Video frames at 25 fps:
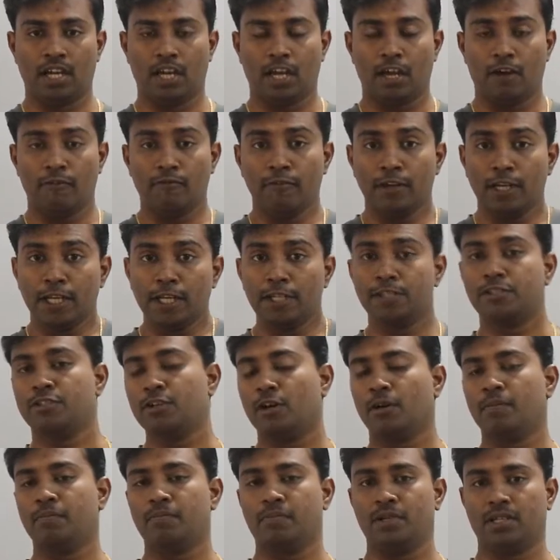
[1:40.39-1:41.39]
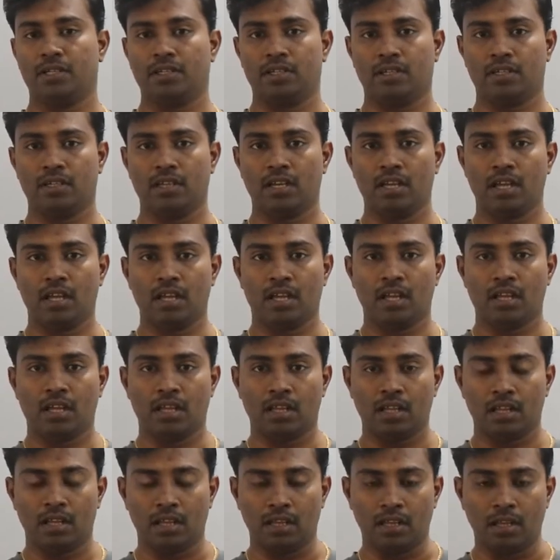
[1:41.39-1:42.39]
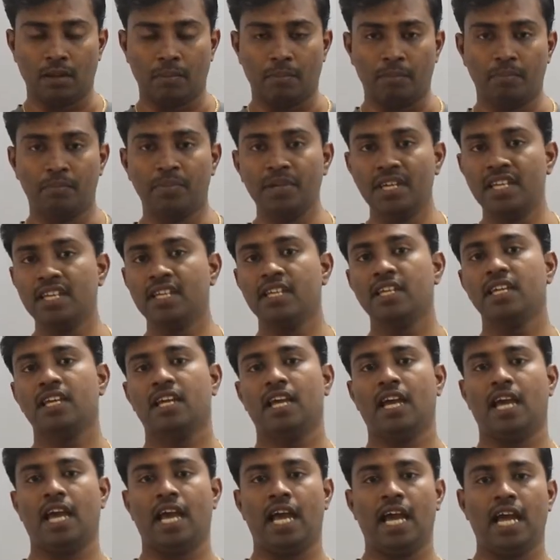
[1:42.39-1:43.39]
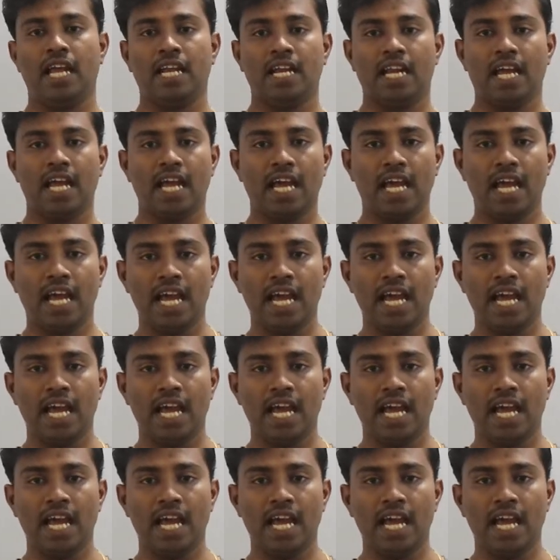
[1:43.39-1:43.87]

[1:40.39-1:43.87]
heavily doping the P and